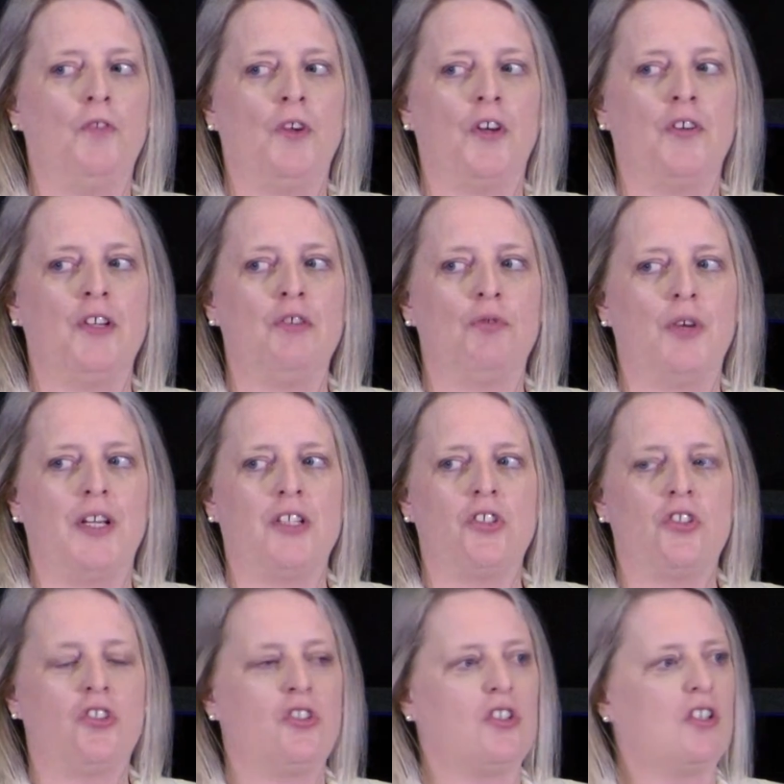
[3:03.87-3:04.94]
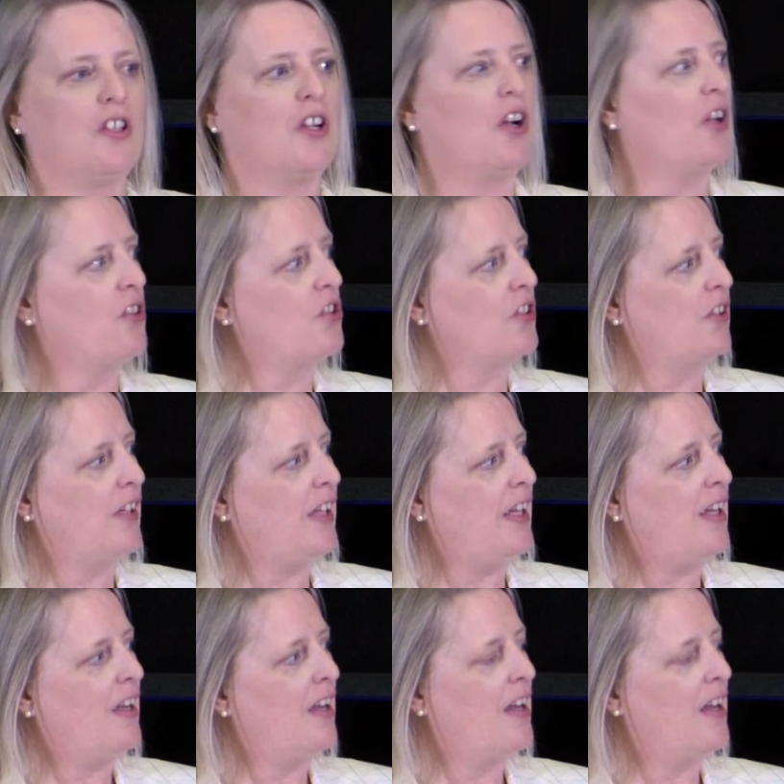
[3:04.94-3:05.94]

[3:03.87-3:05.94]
very rich culturally